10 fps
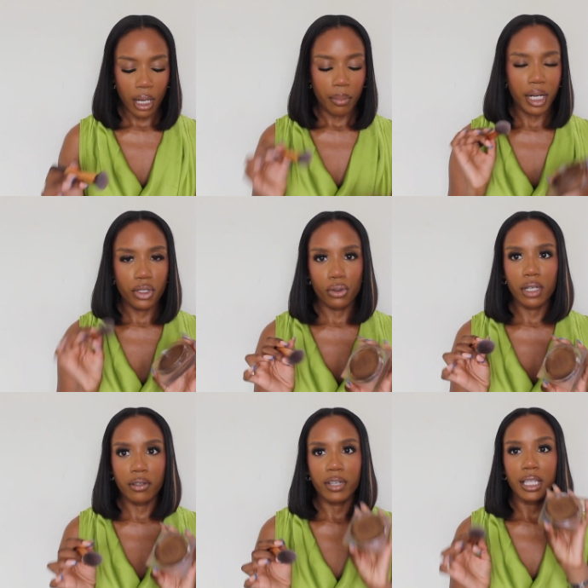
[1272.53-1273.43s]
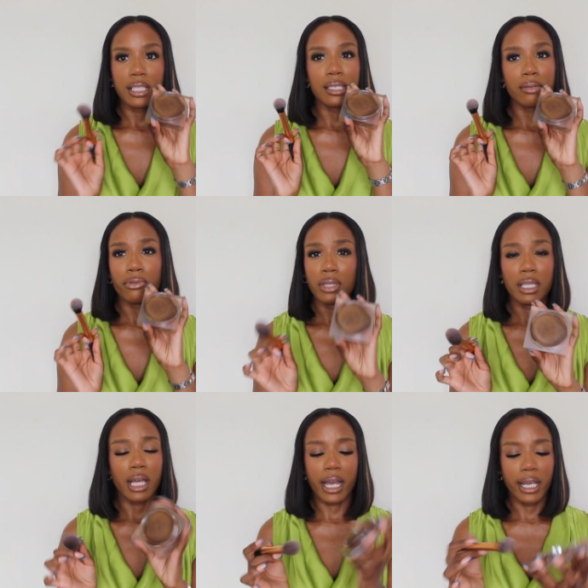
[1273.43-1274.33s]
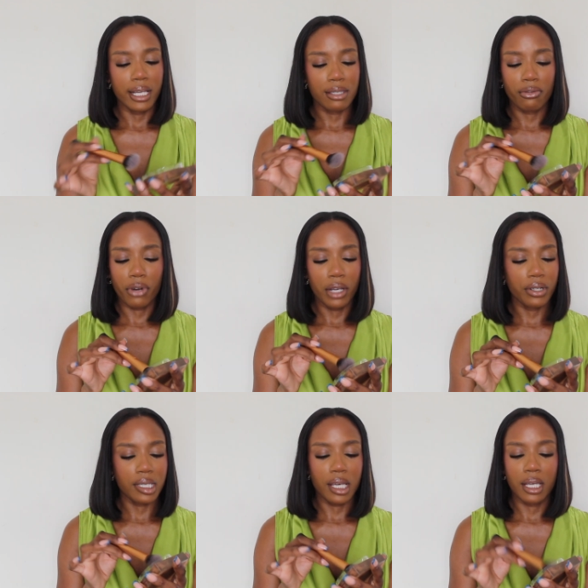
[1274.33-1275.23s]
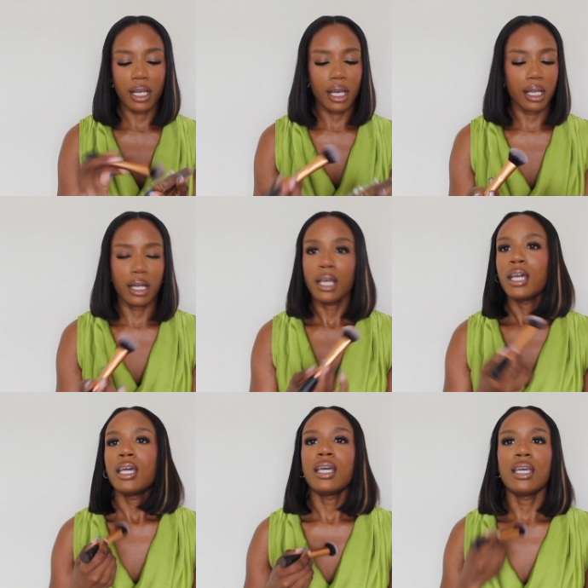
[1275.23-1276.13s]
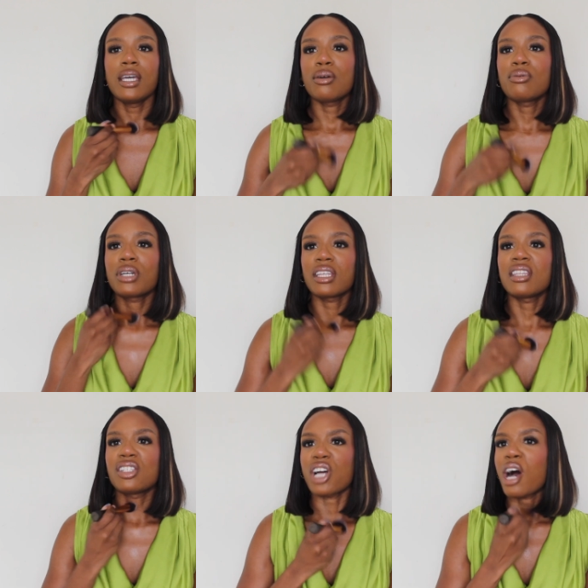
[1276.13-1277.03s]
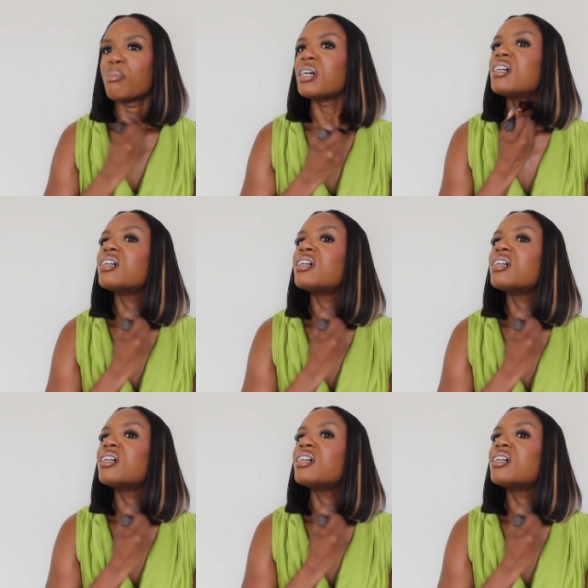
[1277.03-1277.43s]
But I do love the fact that this is really light, it's fragranted, and it will get the job